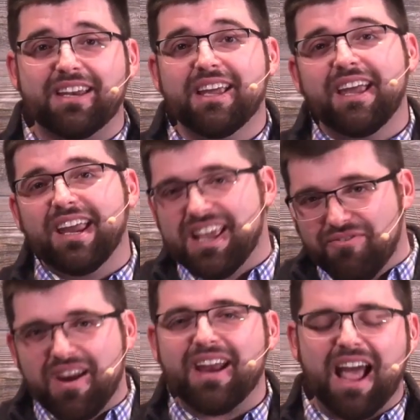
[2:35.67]
and he
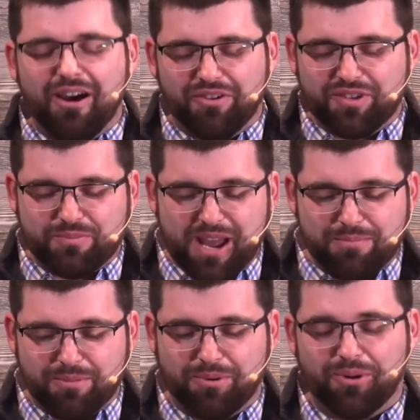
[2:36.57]
ran out of his
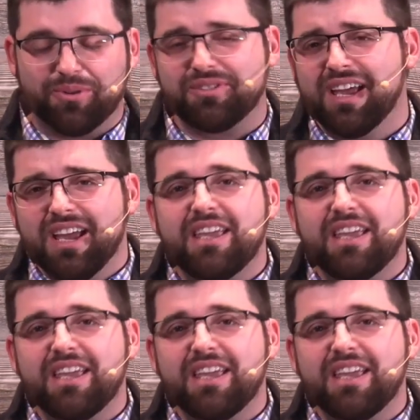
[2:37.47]
paper bowls.